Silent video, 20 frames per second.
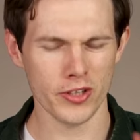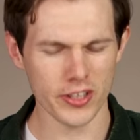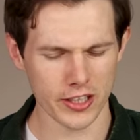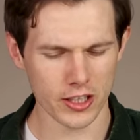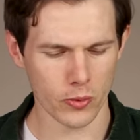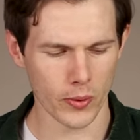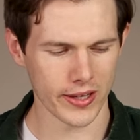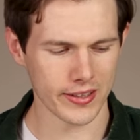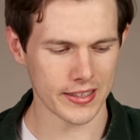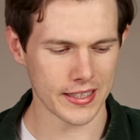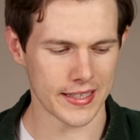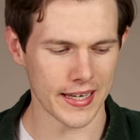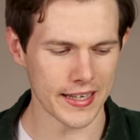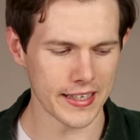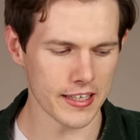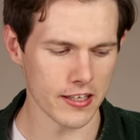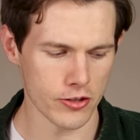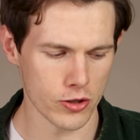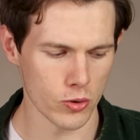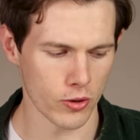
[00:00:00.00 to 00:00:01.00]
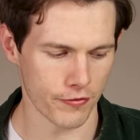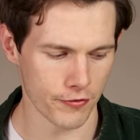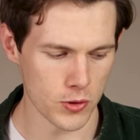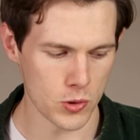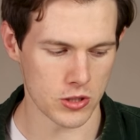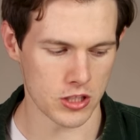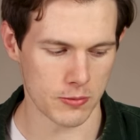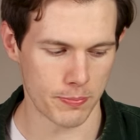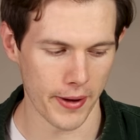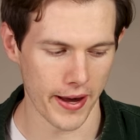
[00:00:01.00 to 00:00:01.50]
Really quickly, getting into a
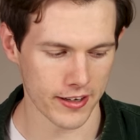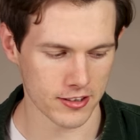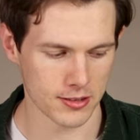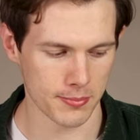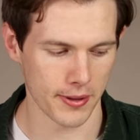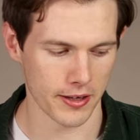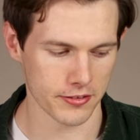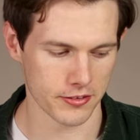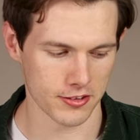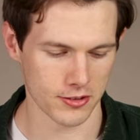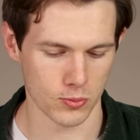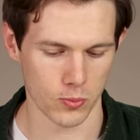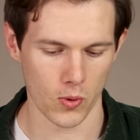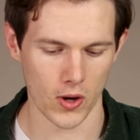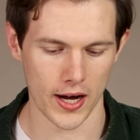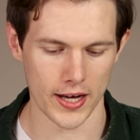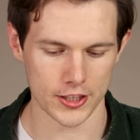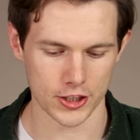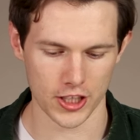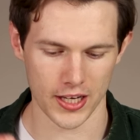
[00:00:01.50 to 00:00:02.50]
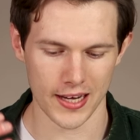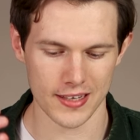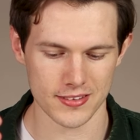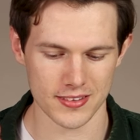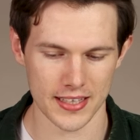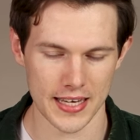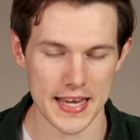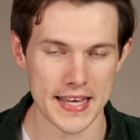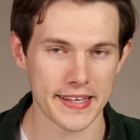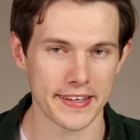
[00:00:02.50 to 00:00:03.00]
few specs about this watch, it
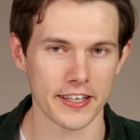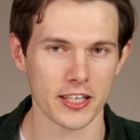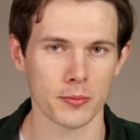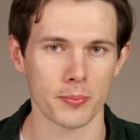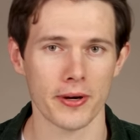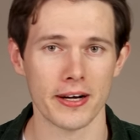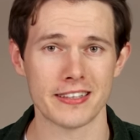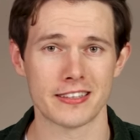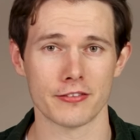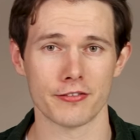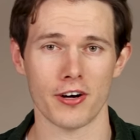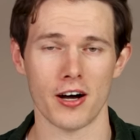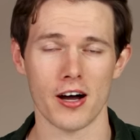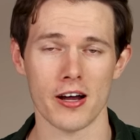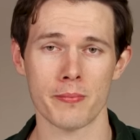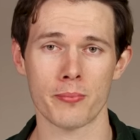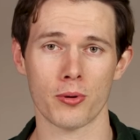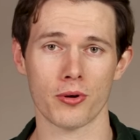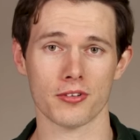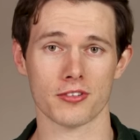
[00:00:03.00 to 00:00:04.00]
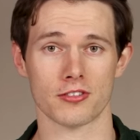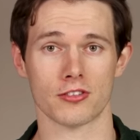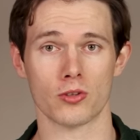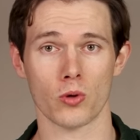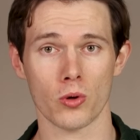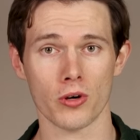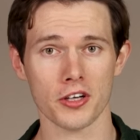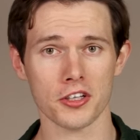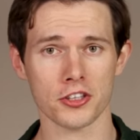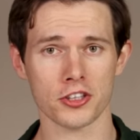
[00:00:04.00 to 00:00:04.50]
has eight gigabytes of onboard
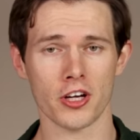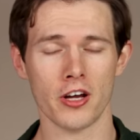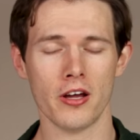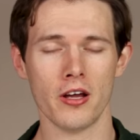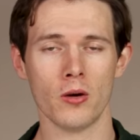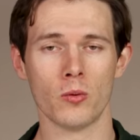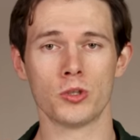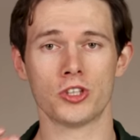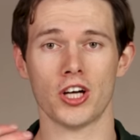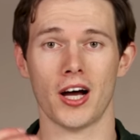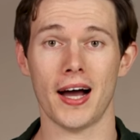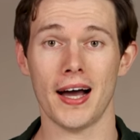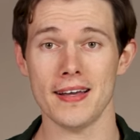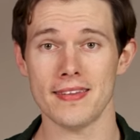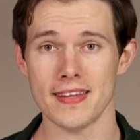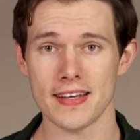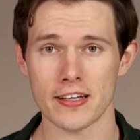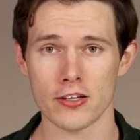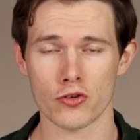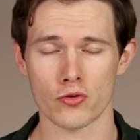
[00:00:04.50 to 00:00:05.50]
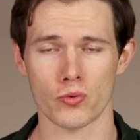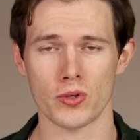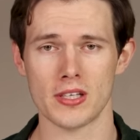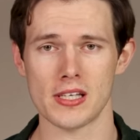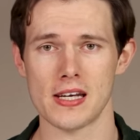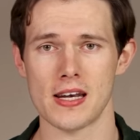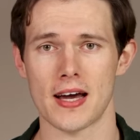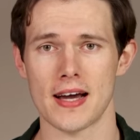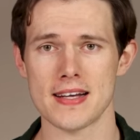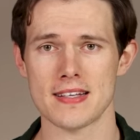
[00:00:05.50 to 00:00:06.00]
storage, which I think is
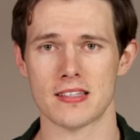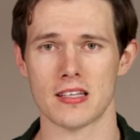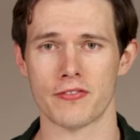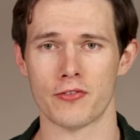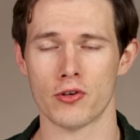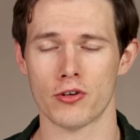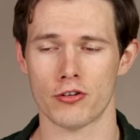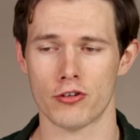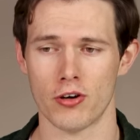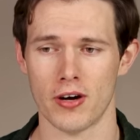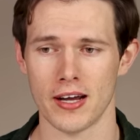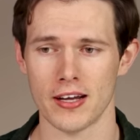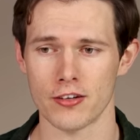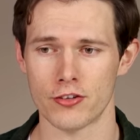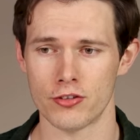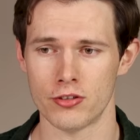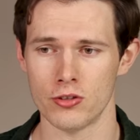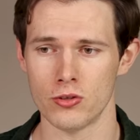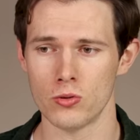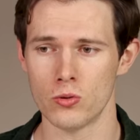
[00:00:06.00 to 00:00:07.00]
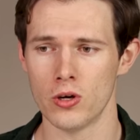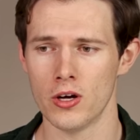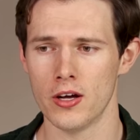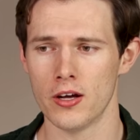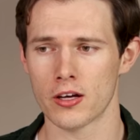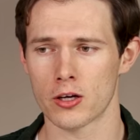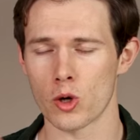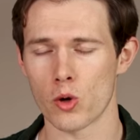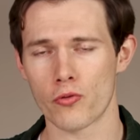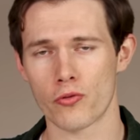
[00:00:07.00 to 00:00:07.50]
really nice if you're trying to
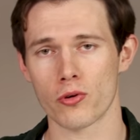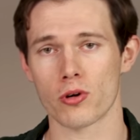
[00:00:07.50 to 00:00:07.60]
go